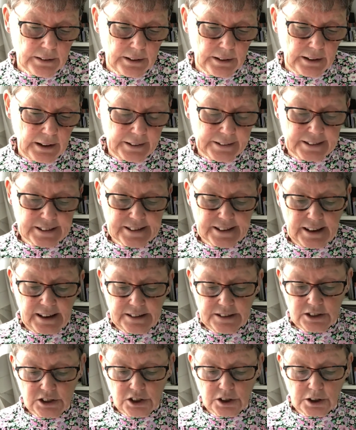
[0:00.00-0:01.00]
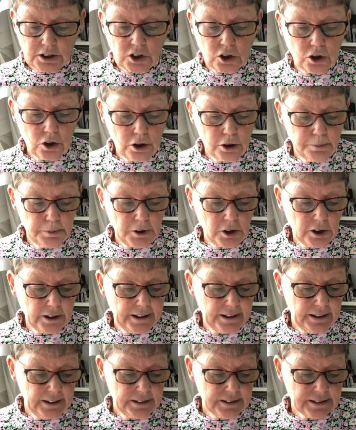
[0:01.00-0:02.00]
I decided to colour block
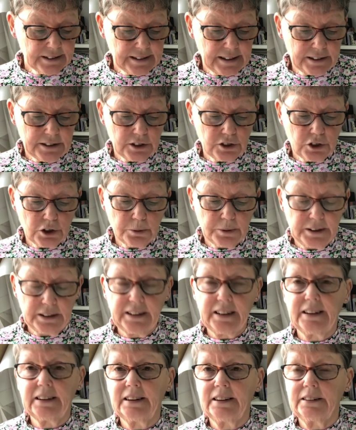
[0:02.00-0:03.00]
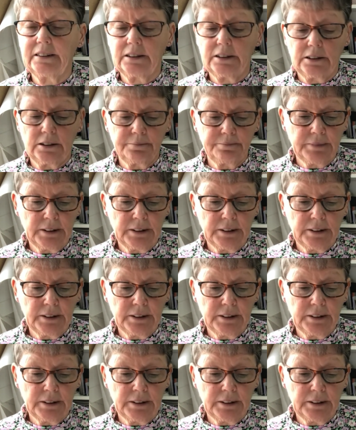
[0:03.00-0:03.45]
it instead of doing it in a